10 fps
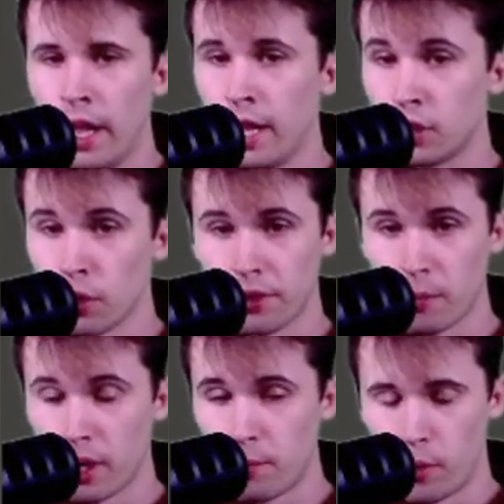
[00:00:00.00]
And I just don't
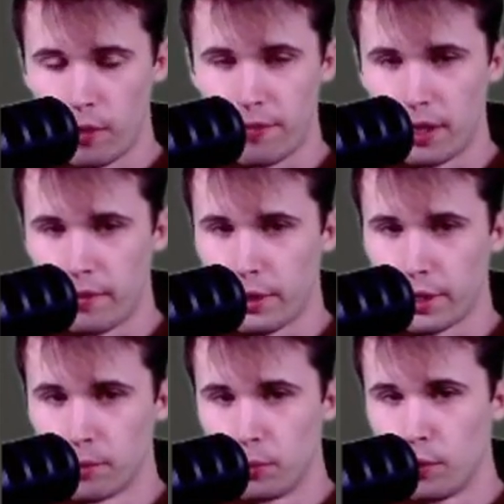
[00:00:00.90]
think my opponent found a
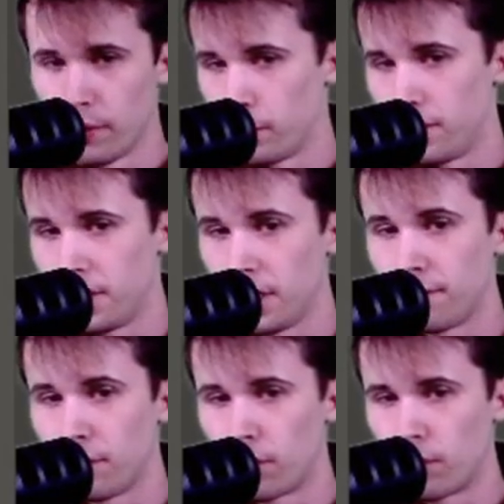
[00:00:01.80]
very good move. He went
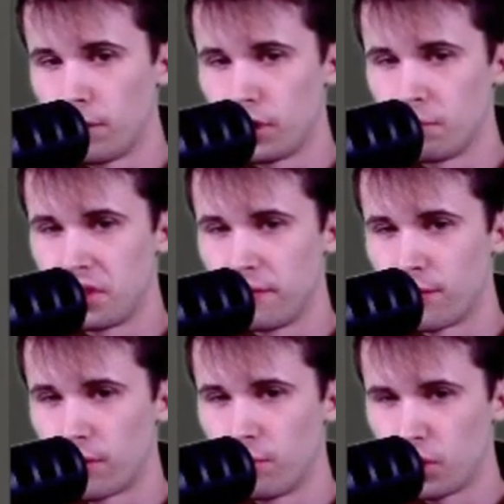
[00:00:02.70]
d4, bishop
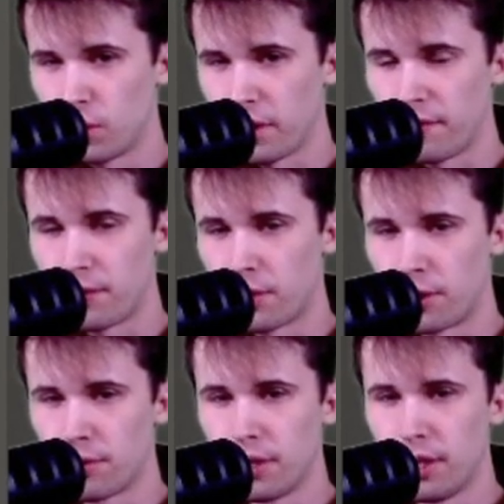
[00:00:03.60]
c4, and bishop
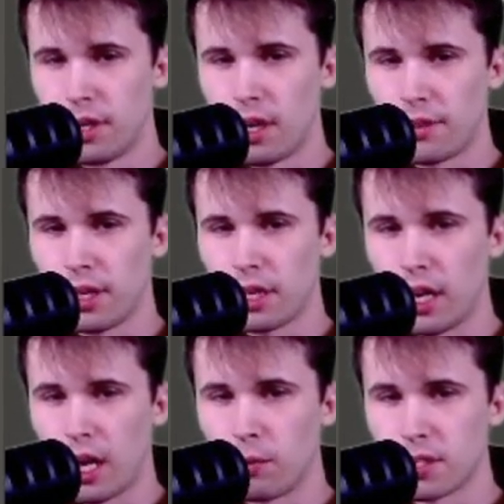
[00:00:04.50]
a4. I think
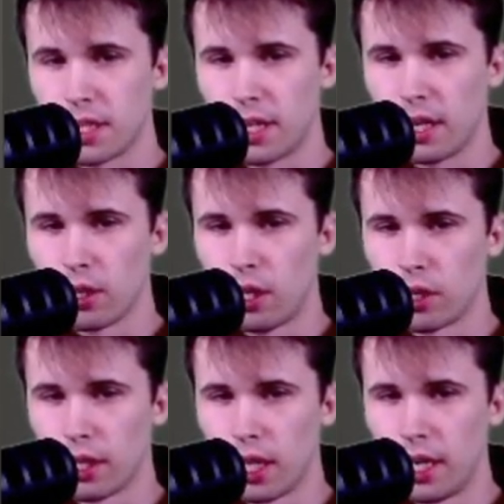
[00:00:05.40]
I was thinking
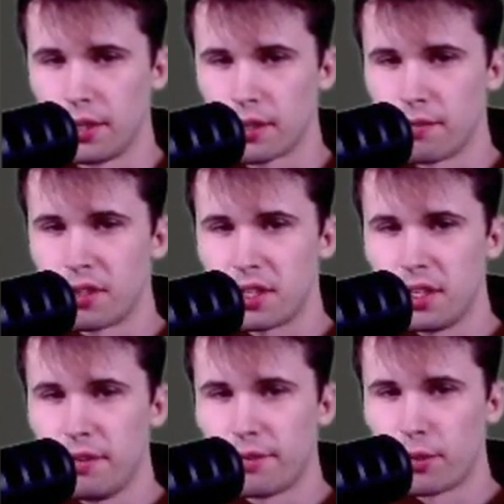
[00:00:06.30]
along the lines of
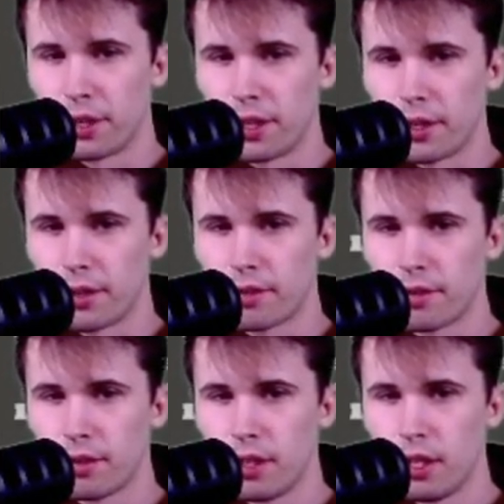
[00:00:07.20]
c4 here,
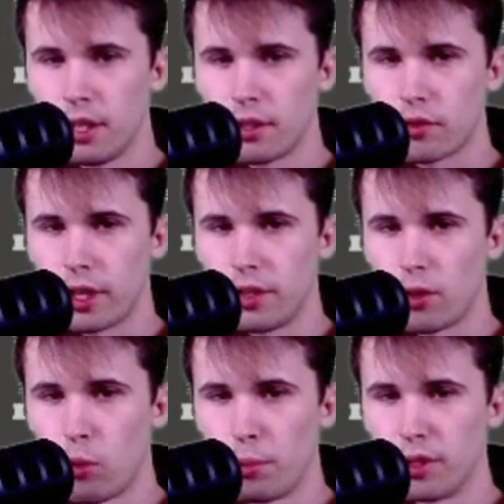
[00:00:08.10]
trying
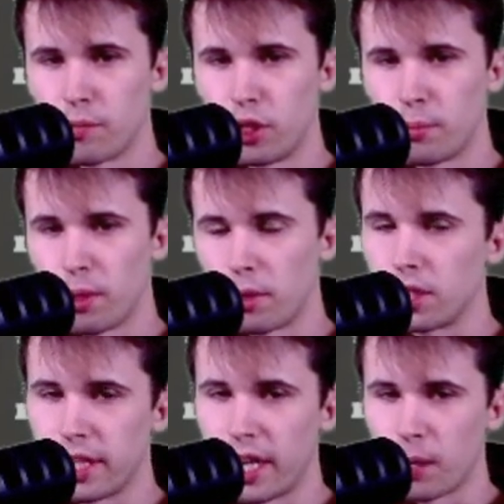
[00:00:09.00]
to open this bishop up
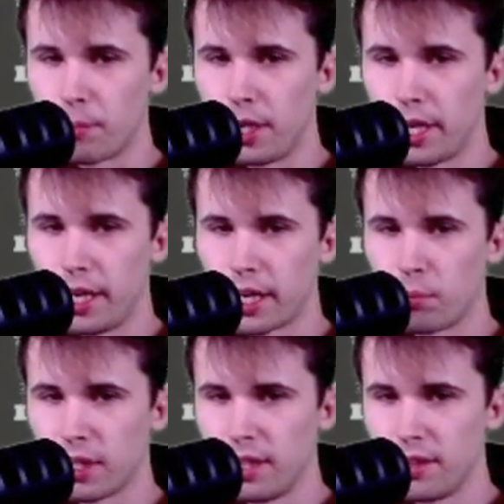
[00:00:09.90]
and attack my knight. I could
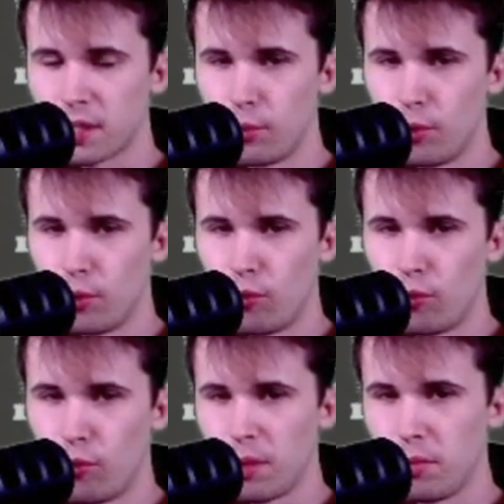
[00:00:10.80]
play this move,
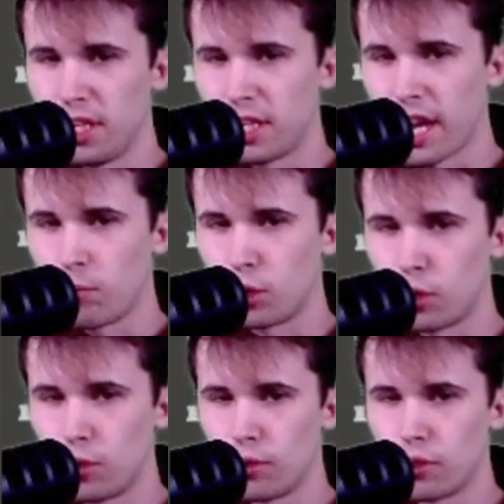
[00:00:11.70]
but then maybe he
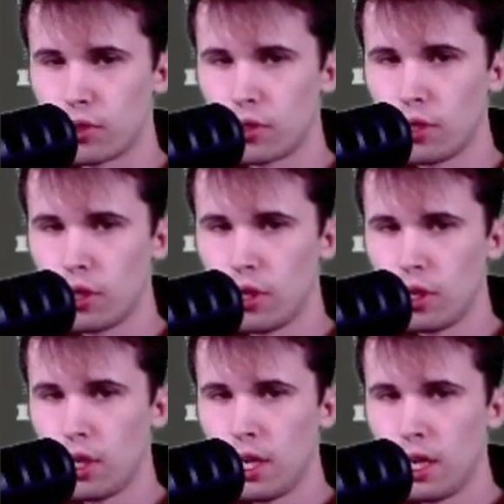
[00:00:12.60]
captures,
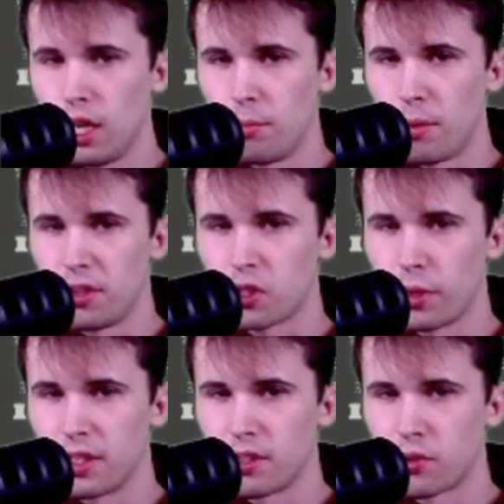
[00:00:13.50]
and then maybe he
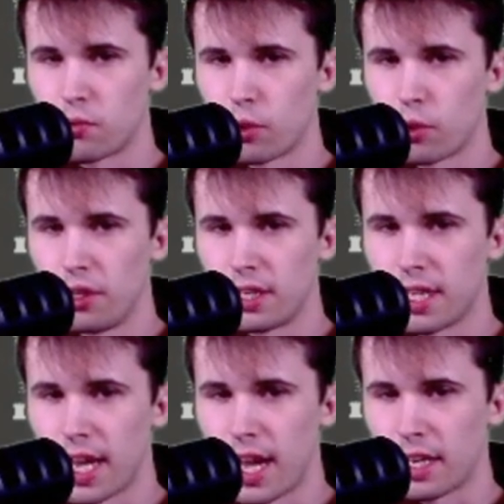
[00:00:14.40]
swings this rook into the
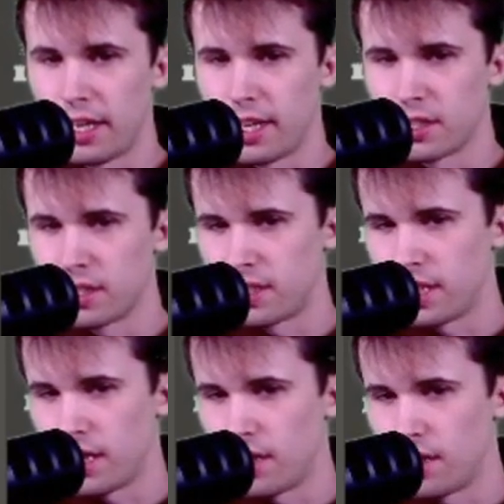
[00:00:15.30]
attack, and he has
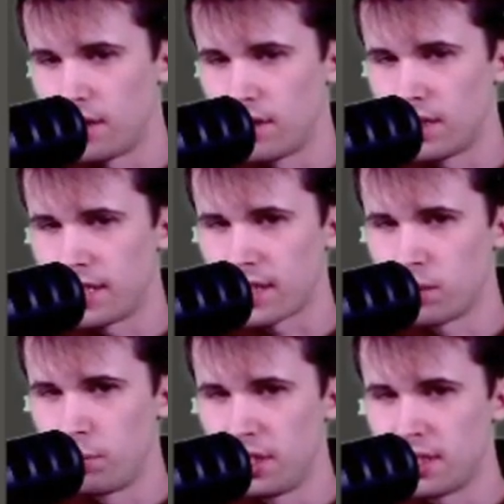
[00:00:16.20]

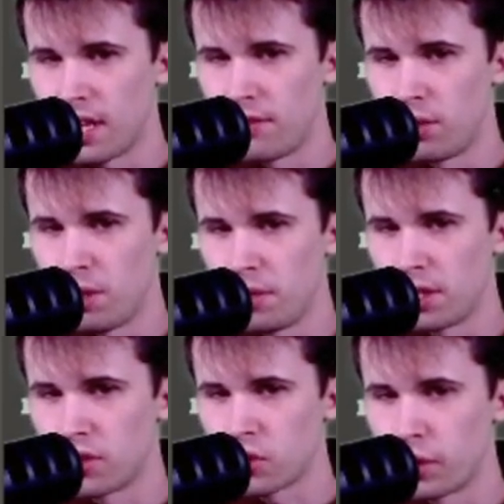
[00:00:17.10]
attacks on b7, and maybe
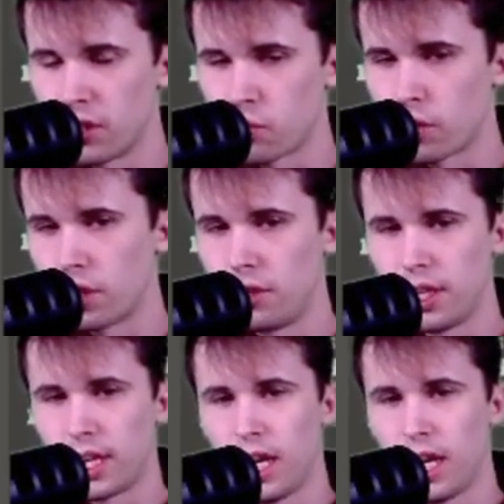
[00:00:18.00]
he can swing his rook into the